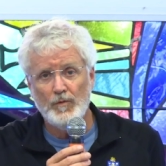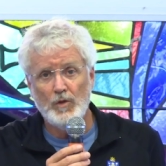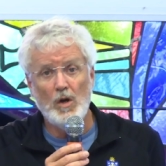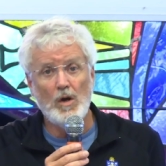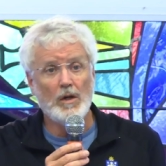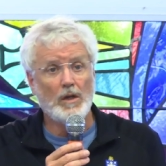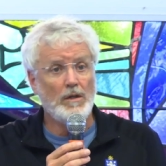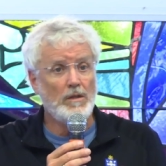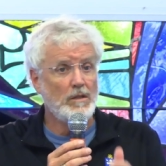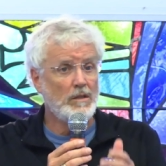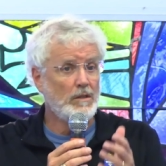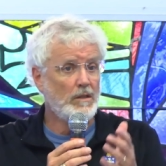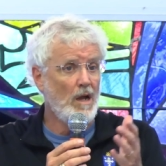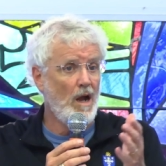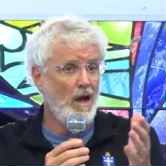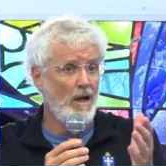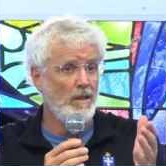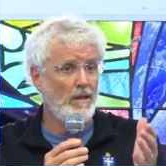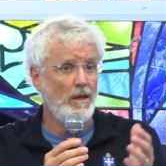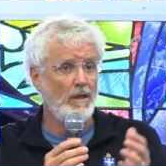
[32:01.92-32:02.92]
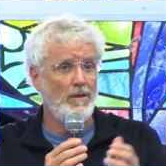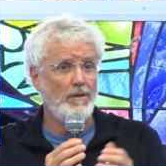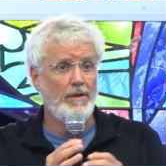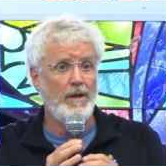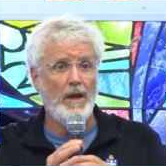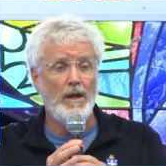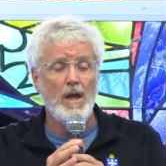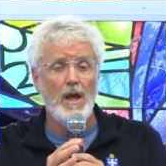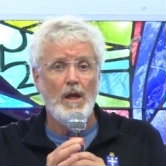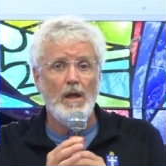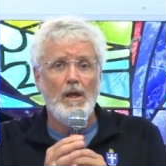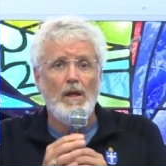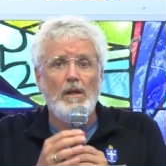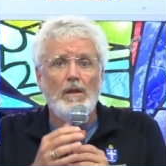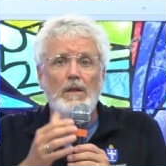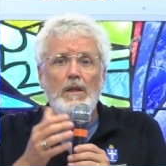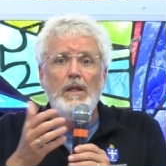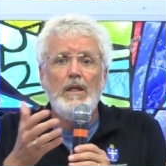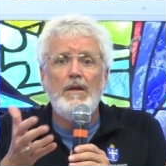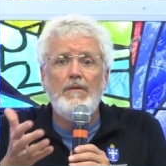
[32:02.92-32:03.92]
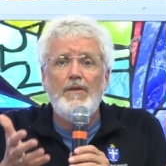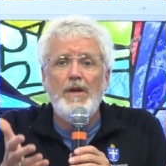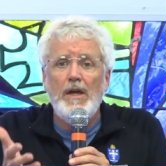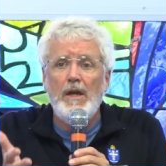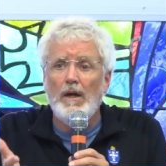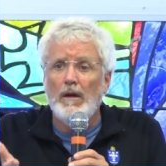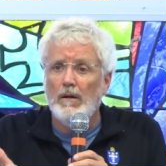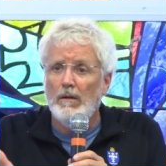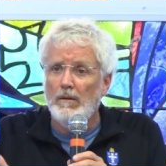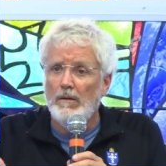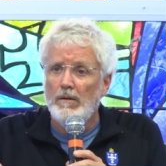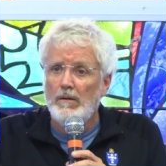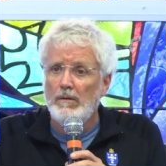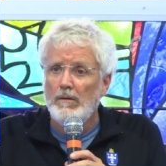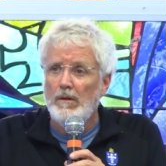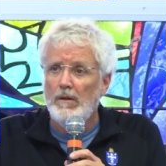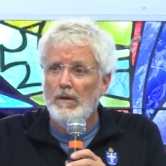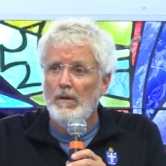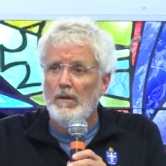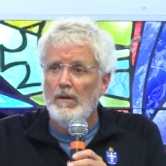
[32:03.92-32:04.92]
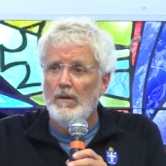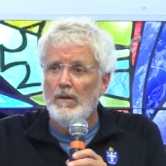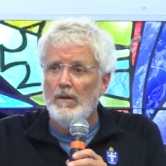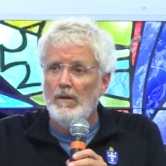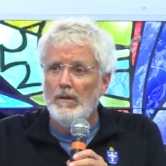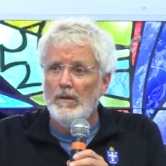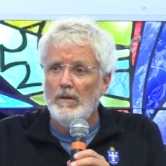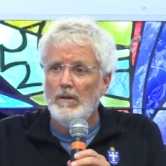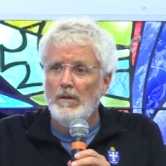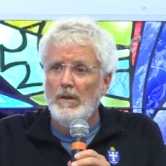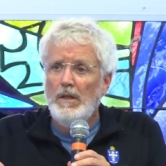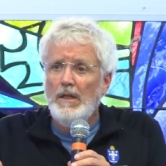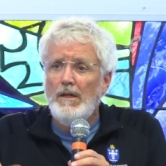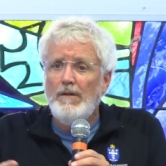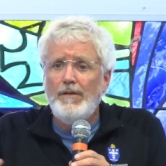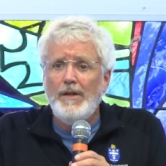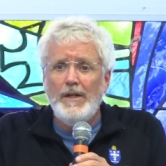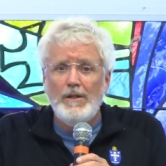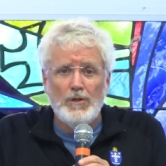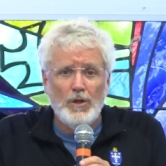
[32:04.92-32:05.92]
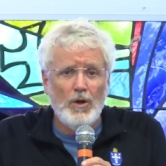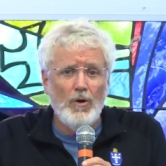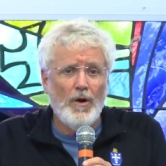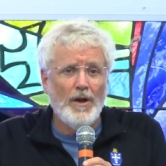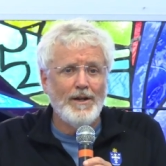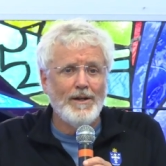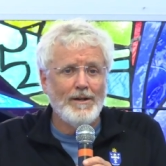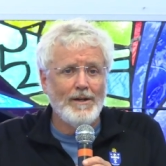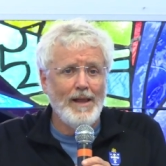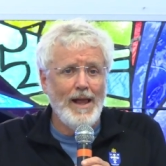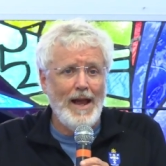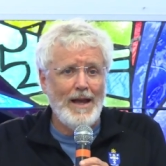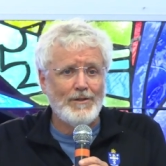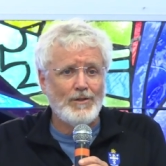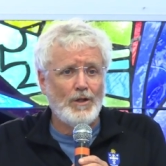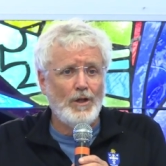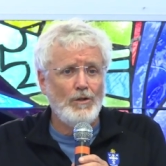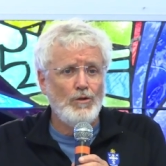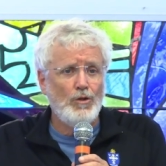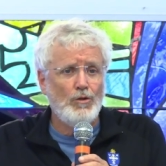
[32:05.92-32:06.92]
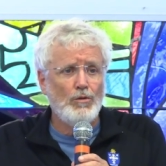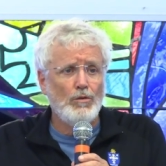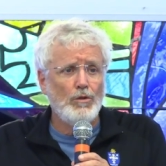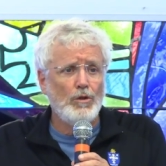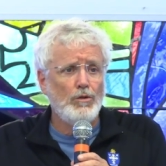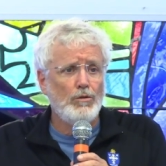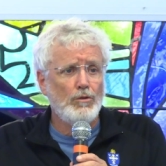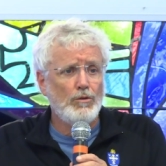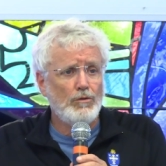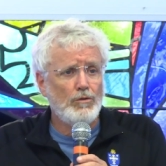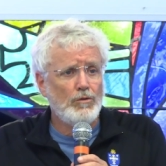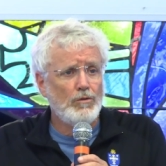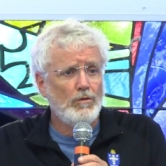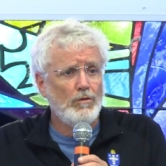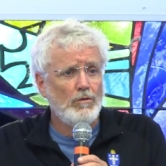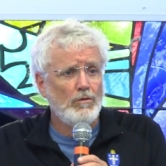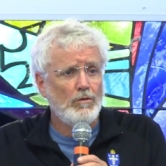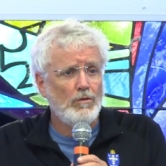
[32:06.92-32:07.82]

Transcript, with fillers: Talking to this guy the other day, living, living to go on an Alaskan cruise